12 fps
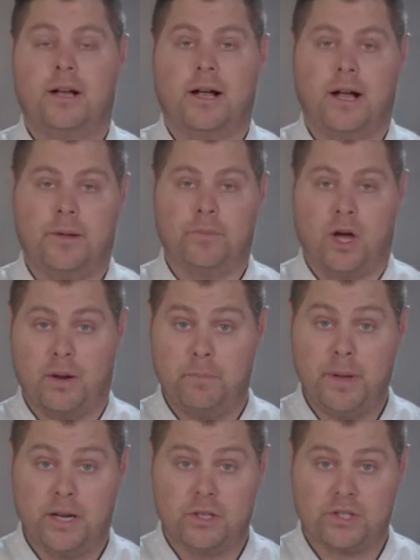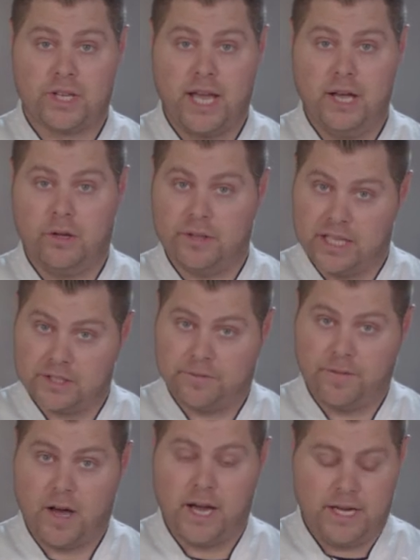um, on a bigger scale, that's
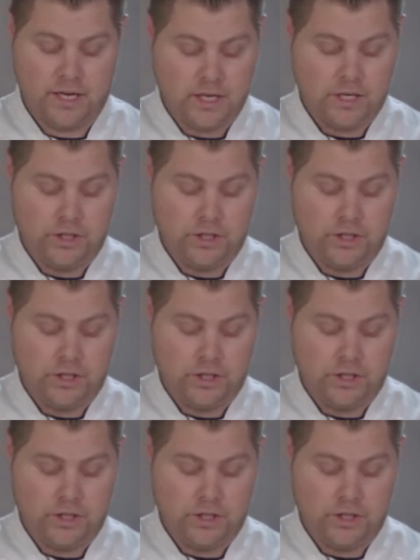fine.